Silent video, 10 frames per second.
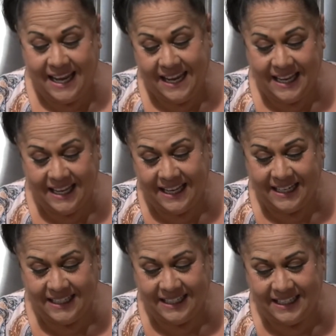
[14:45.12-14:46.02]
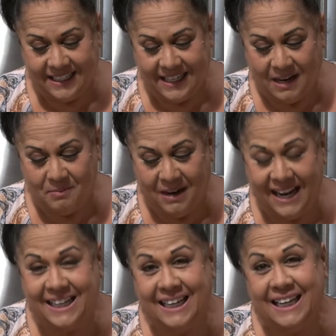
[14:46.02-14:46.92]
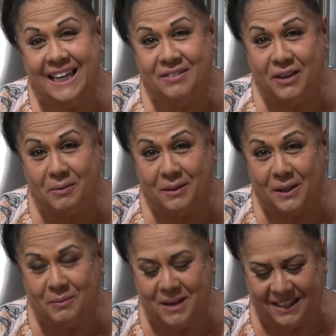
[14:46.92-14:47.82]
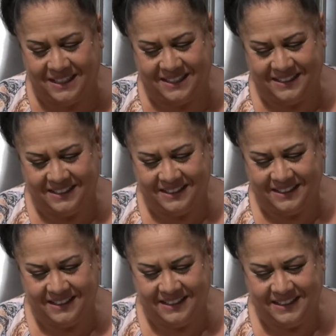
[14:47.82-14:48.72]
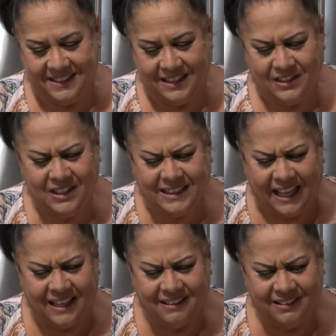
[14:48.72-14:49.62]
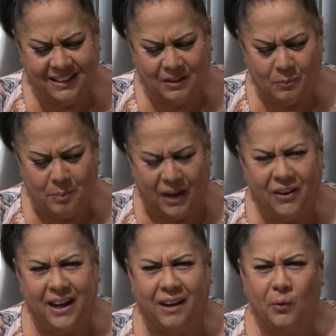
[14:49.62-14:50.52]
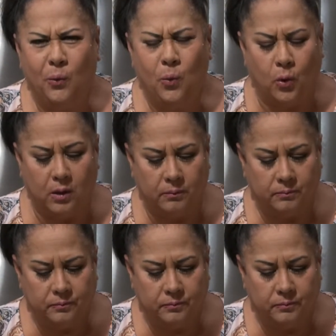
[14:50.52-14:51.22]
and I might leave him a little bit. Look at that. Look at the berry. Ooh.